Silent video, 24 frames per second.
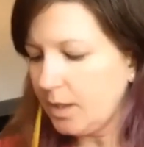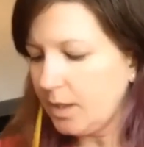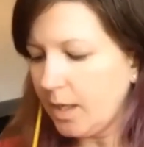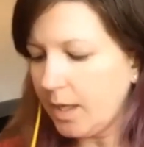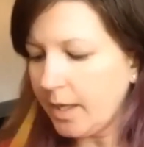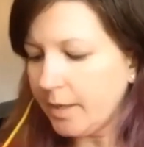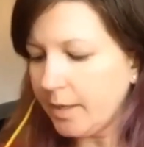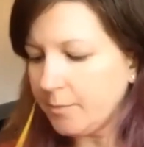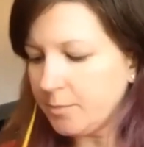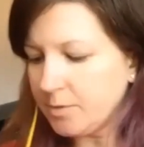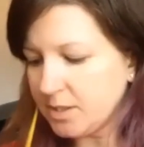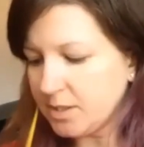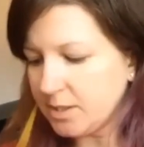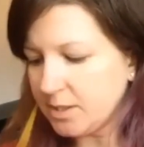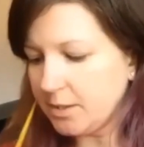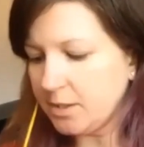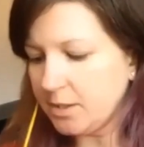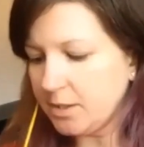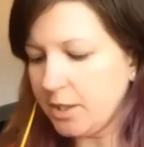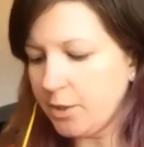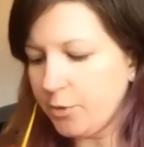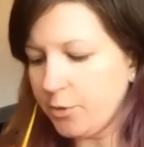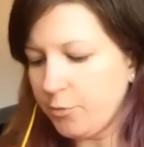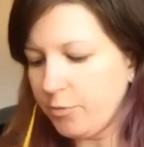was going
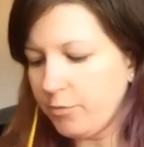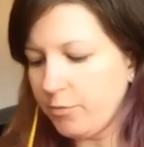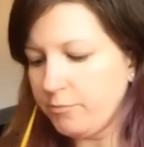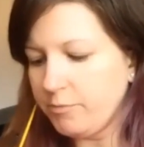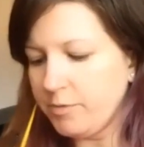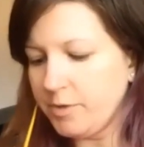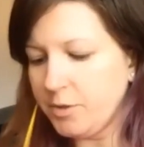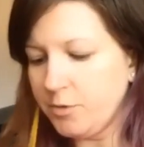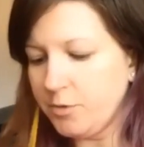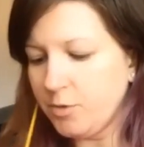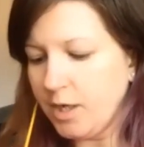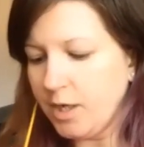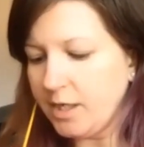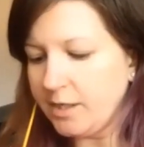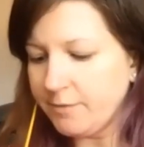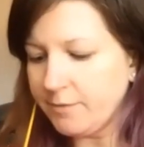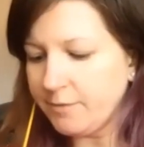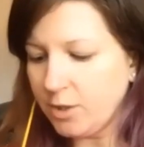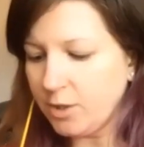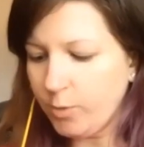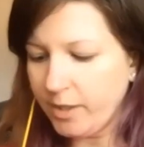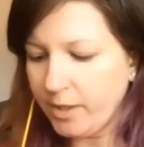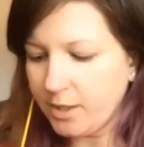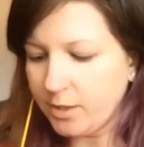to go through kind of a
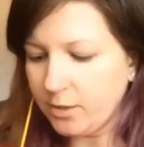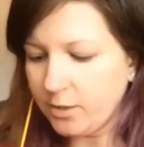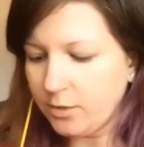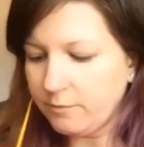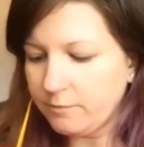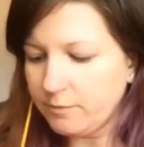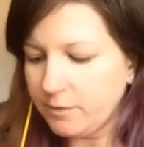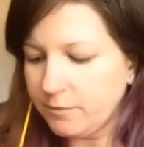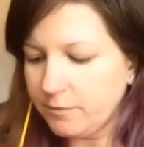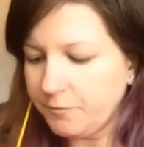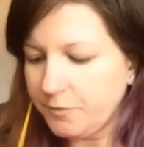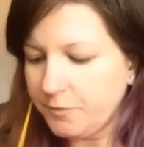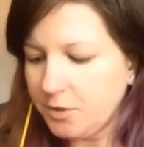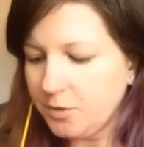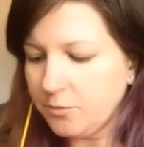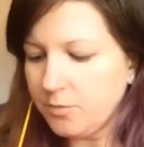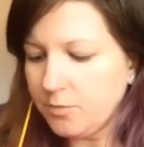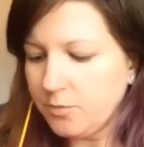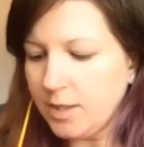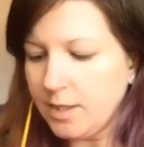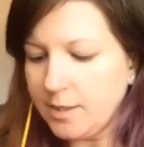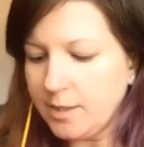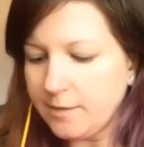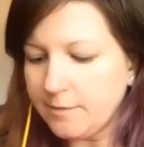quick
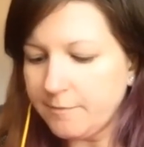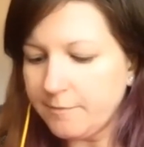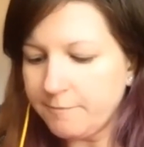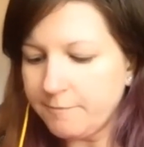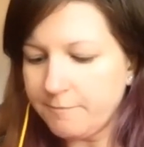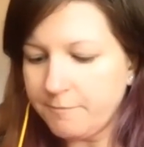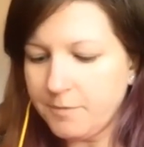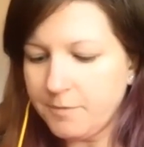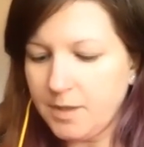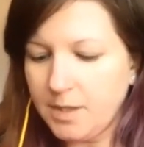overview of